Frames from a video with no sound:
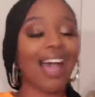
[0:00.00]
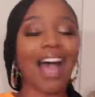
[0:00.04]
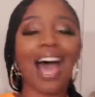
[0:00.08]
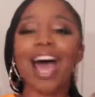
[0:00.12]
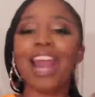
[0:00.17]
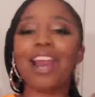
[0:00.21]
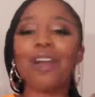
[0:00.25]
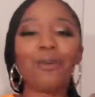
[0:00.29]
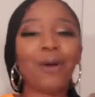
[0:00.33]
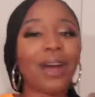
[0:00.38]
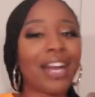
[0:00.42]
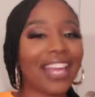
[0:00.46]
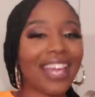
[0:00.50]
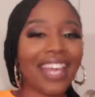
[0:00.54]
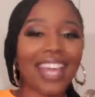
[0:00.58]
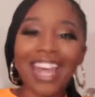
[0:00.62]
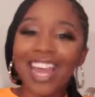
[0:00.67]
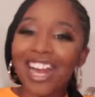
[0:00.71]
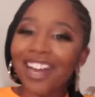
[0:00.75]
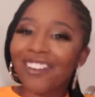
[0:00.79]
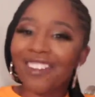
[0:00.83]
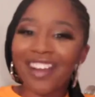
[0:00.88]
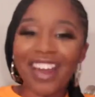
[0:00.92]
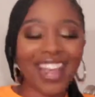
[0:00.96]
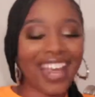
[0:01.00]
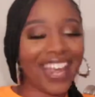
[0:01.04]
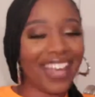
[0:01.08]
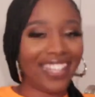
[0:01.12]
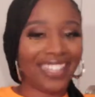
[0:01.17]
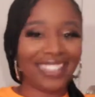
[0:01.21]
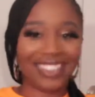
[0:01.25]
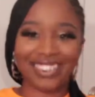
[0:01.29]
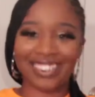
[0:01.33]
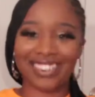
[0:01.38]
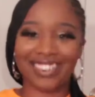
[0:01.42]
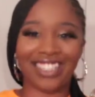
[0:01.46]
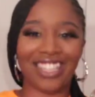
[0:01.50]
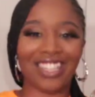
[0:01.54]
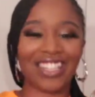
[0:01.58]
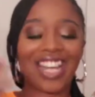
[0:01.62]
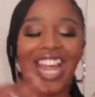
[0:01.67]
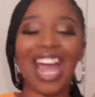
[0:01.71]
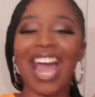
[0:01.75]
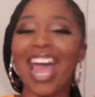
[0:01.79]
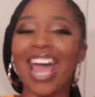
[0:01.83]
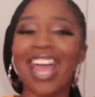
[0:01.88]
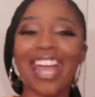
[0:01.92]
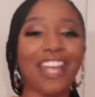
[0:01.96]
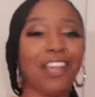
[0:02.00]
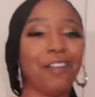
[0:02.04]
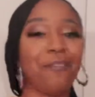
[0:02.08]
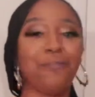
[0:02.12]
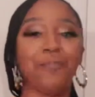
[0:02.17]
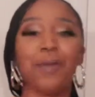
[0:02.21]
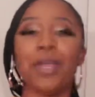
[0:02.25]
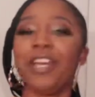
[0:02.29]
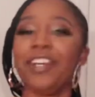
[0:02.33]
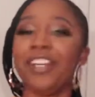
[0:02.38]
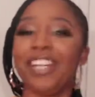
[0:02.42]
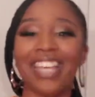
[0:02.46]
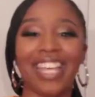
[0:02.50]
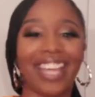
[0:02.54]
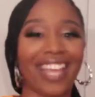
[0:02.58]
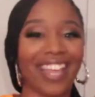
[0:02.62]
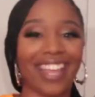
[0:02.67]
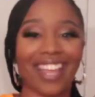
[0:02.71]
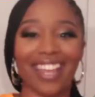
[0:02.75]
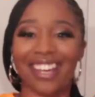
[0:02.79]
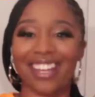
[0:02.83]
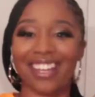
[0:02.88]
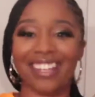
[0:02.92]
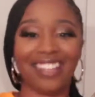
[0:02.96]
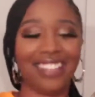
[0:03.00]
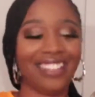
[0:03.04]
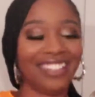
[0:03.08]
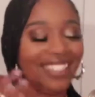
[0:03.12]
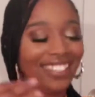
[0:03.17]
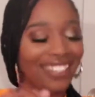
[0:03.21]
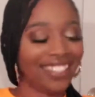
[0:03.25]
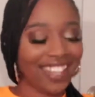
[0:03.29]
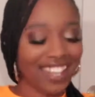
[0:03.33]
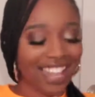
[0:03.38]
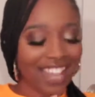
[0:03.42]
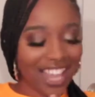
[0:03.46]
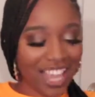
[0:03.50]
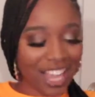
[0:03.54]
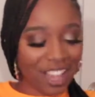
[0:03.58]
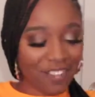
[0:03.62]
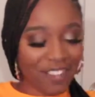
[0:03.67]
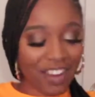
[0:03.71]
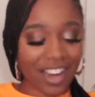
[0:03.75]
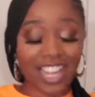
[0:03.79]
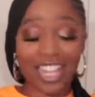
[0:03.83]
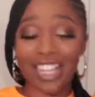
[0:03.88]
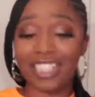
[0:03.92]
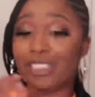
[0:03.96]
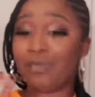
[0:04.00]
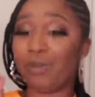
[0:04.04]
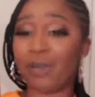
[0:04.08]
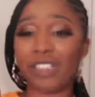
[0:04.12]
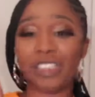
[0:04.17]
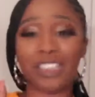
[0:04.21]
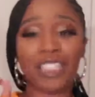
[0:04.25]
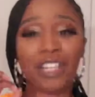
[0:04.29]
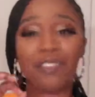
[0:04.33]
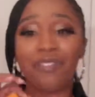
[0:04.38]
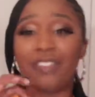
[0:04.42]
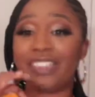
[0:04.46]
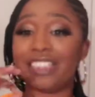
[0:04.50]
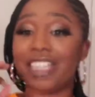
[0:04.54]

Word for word: I don't wanna hear it, okay? Period. If it, especially if it's